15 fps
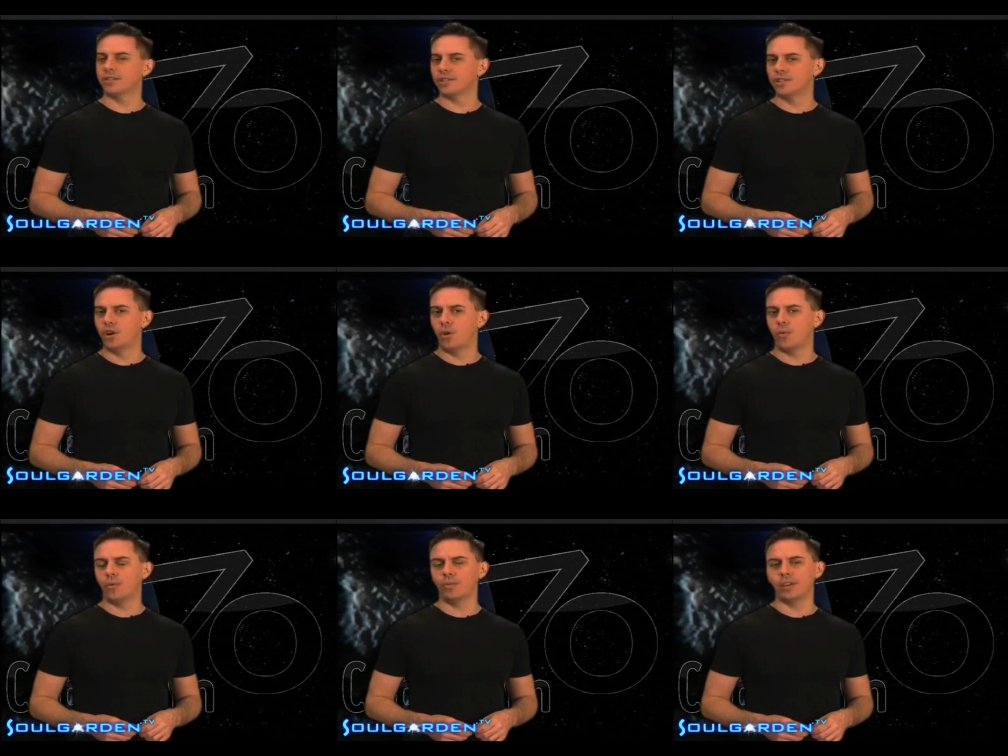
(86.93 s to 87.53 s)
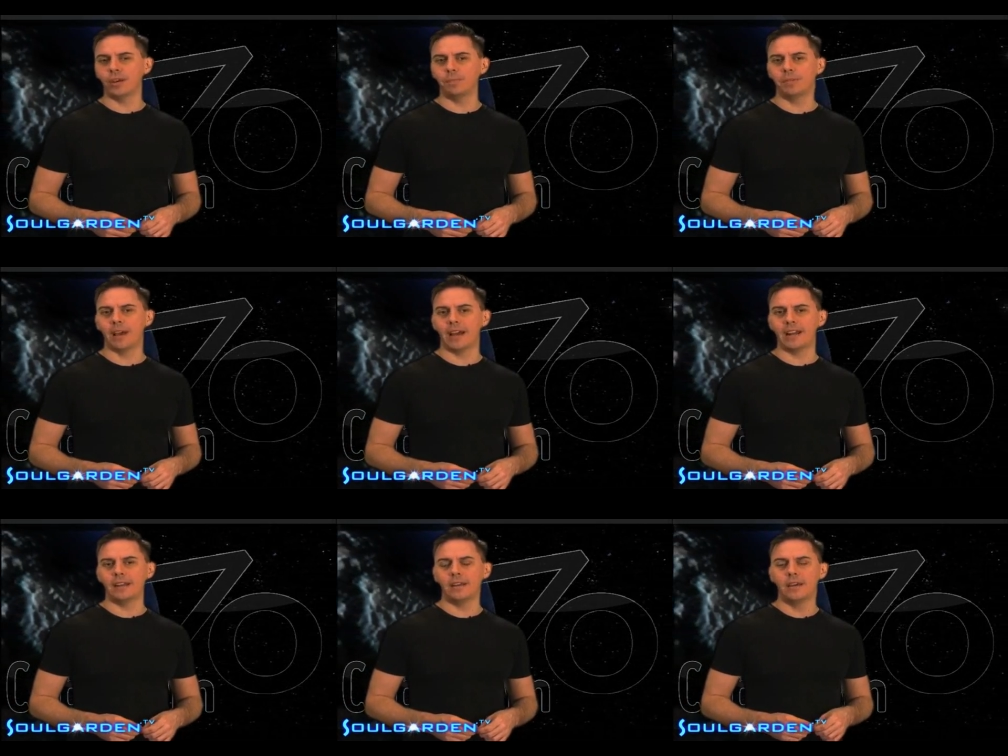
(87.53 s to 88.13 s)
There's no ruling
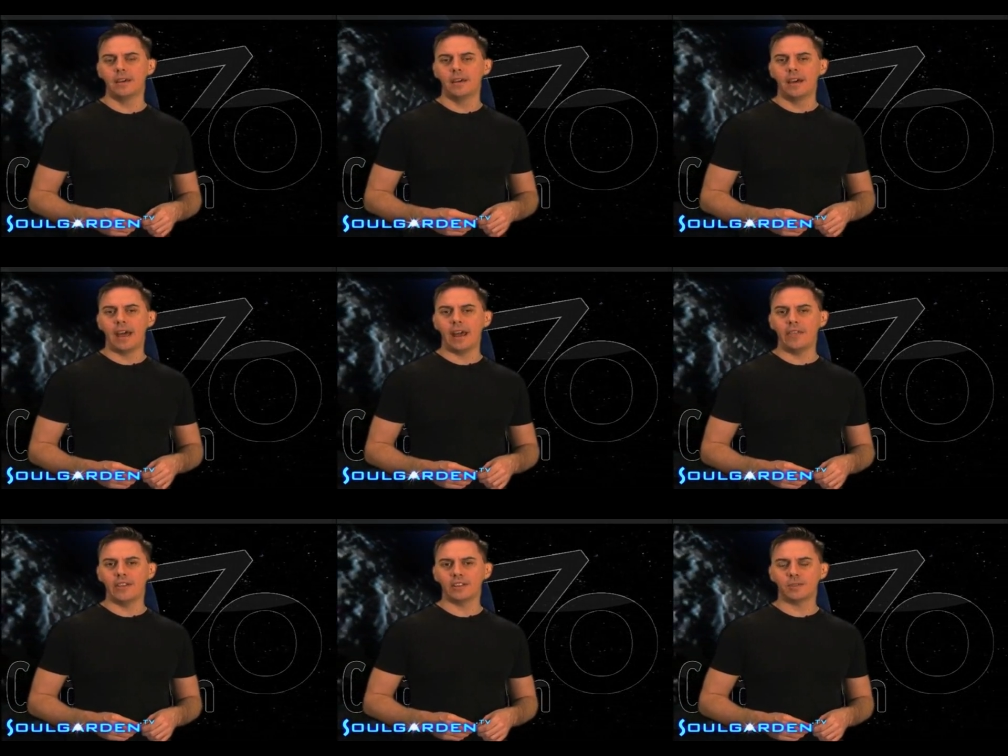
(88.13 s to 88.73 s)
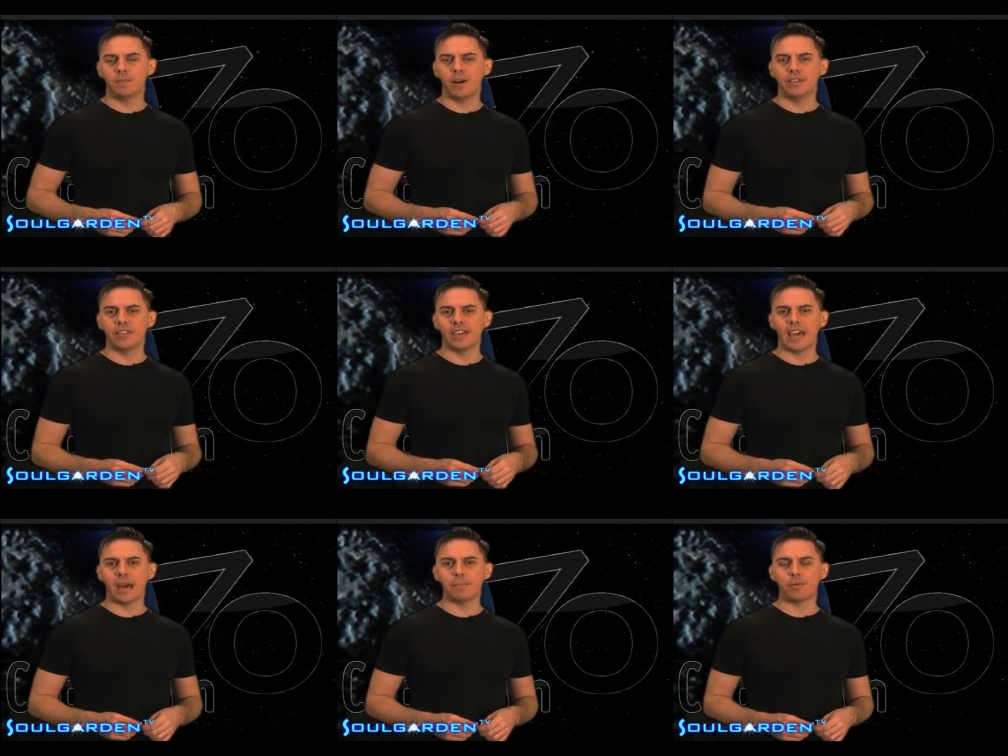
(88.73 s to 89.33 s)
planet, and this month
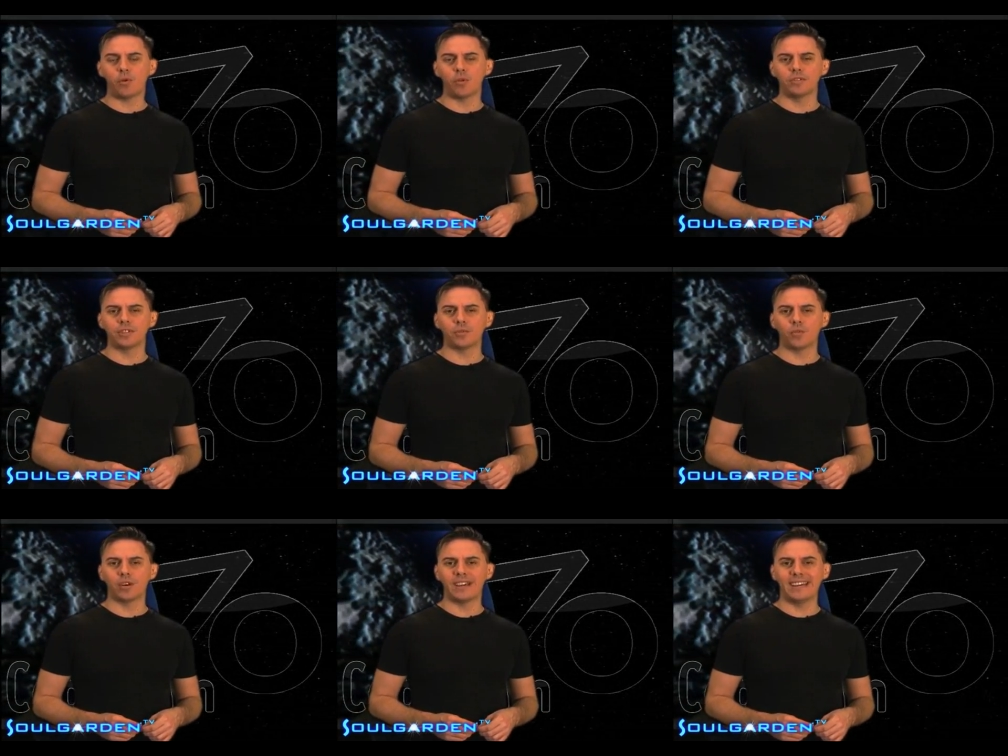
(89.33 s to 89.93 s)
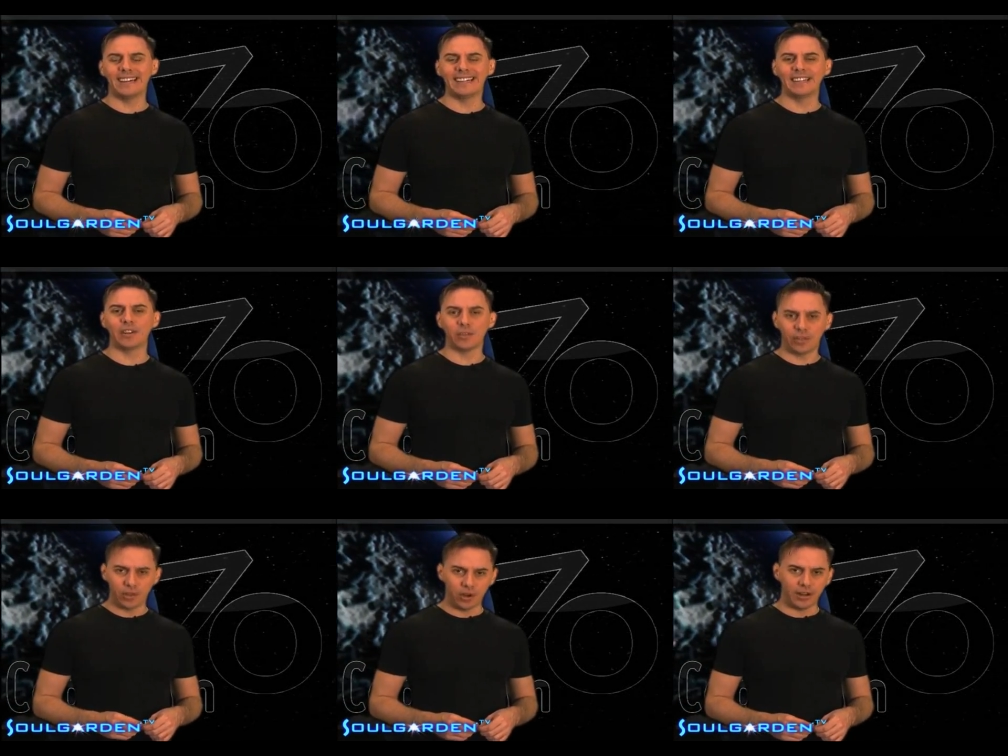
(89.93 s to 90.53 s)
the Capricorns are working on
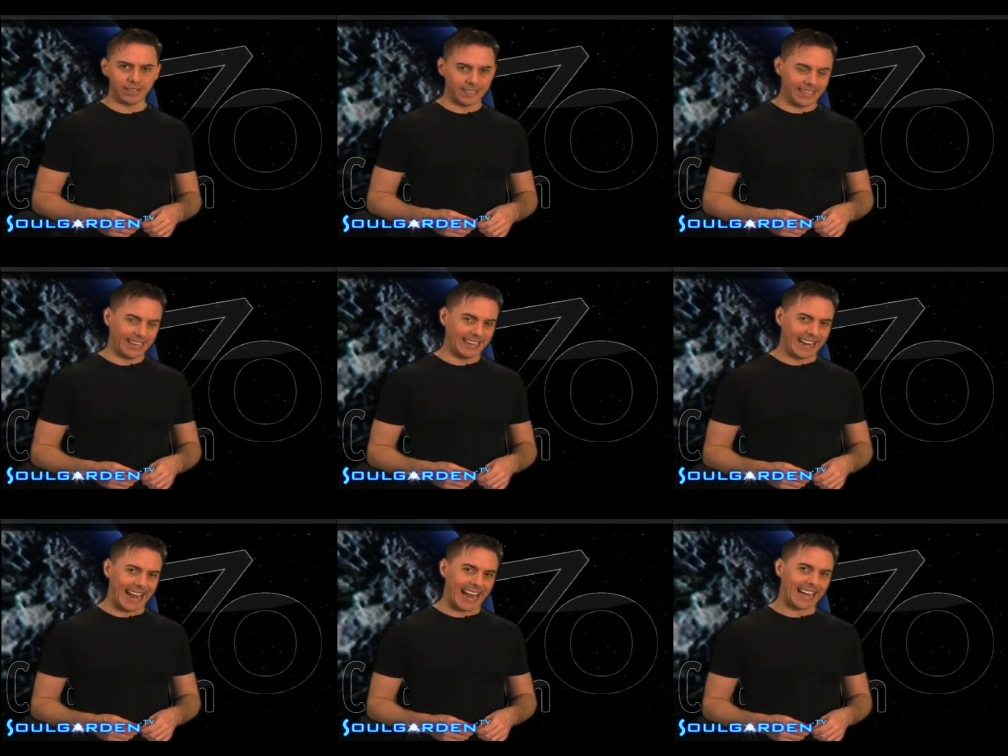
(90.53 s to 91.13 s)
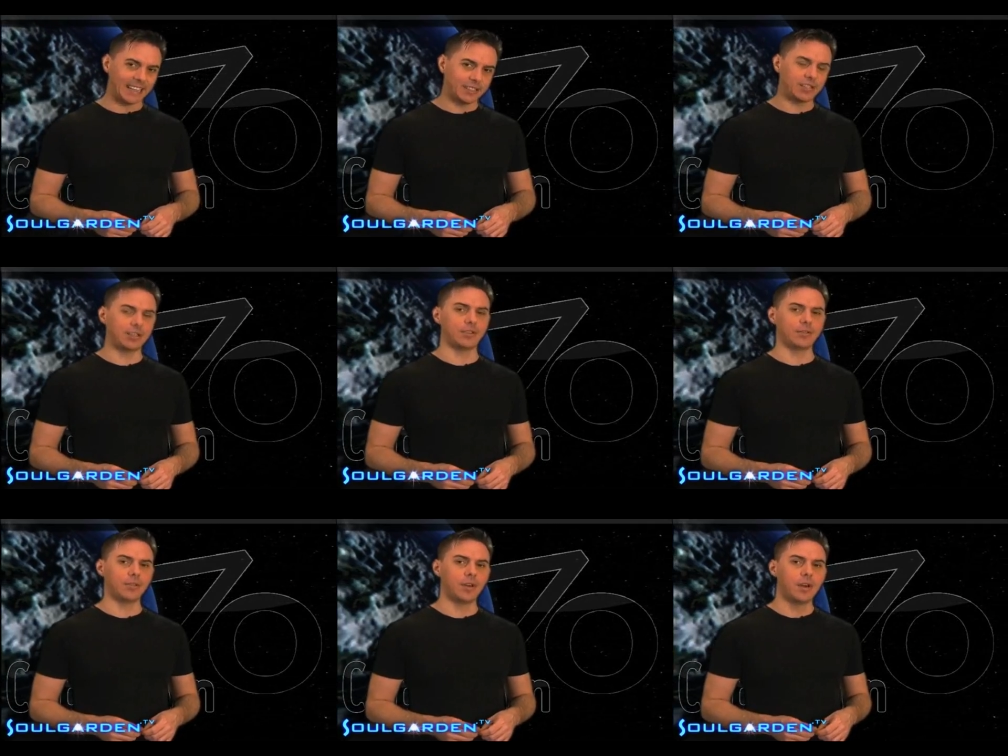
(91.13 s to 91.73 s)
their thoughts and
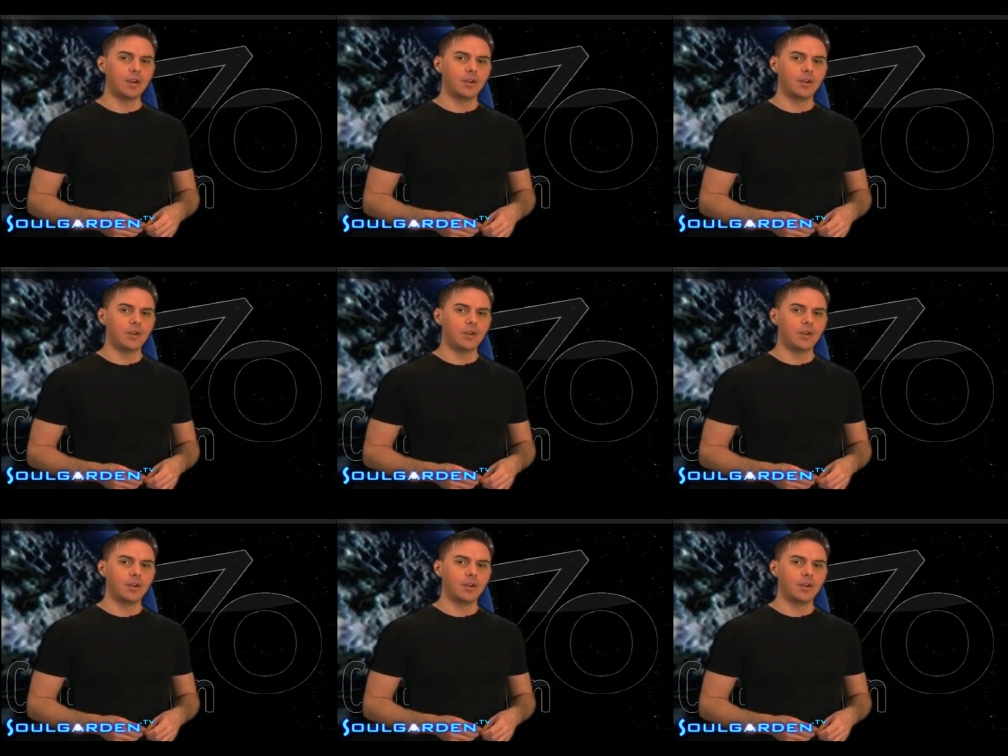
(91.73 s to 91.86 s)
attitude.